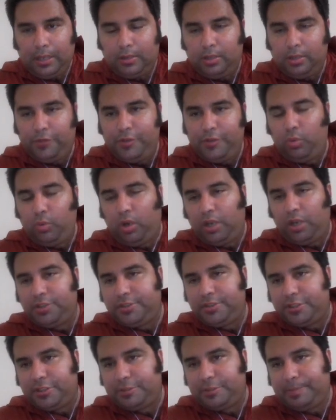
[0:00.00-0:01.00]
I don't know if you
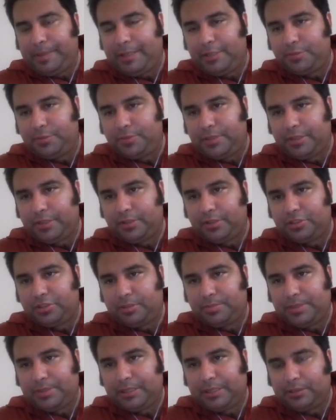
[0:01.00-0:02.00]
watched it in Spanish with English
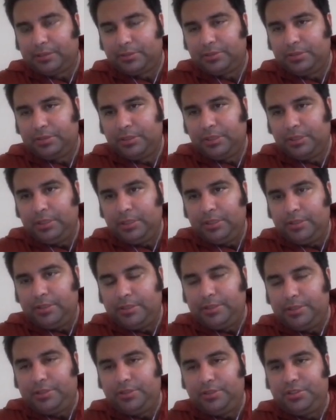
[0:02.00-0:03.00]
subtitles.
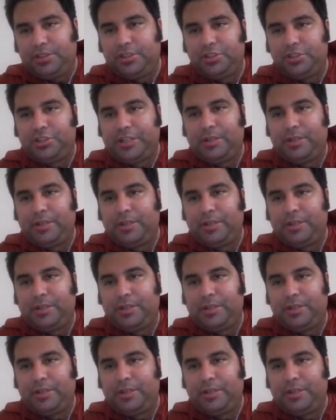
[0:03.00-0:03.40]
Did you see the